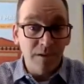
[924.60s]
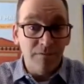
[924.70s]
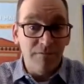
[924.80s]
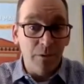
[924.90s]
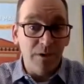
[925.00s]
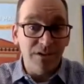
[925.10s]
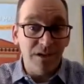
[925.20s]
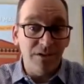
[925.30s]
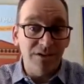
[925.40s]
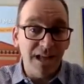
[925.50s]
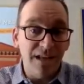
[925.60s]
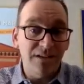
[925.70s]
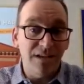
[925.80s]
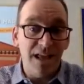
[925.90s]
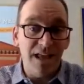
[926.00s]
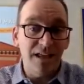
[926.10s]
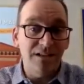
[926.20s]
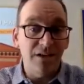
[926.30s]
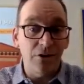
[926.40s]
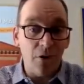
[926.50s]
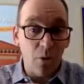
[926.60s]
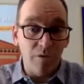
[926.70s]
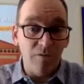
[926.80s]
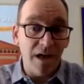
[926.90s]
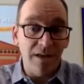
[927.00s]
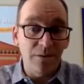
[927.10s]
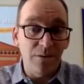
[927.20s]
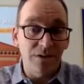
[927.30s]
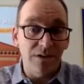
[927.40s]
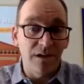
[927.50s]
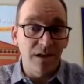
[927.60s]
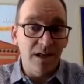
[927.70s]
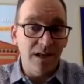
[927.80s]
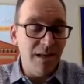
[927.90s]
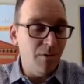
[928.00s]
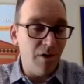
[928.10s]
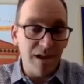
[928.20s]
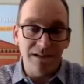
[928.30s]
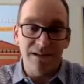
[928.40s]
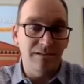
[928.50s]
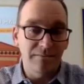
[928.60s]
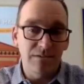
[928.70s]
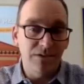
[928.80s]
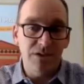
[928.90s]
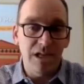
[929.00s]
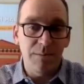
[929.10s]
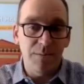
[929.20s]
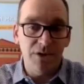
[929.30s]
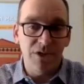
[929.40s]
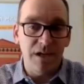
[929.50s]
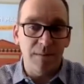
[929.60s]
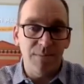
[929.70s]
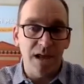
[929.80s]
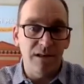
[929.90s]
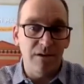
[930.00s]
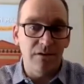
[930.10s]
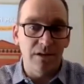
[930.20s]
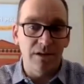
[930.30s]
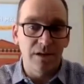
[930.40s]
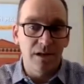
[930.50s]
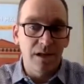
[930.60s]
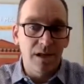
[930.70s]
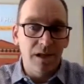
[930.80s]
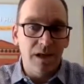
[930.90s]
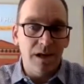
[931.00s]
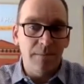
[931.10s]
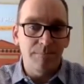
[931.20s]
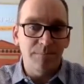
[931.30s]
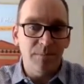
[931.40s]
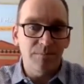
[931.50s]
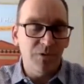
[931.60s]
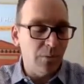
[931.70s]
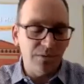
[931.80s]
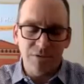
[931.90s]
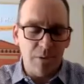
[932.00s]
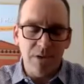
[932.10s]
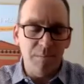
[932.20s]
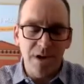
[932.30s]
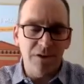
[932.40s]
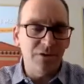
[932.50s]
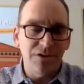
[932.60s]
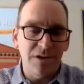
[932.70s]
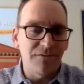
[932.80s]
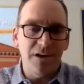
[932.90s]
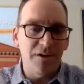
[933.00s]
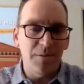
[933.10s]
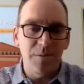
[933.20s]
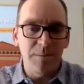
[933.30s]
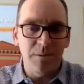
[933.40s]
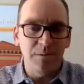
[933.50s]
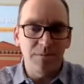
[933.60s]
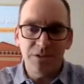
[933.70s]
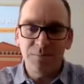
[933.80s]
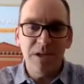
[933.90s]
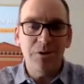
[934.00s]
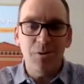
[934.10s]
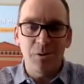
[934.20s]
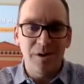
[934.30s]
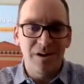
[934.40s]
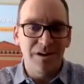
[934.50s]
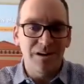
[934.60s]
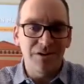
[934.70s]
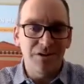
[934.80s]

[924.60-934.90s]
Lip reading: focus on your task at hand and your core values, and keep grinding and just keep pushing up that hill. And um, don't compare yourself to other people. Just be you, because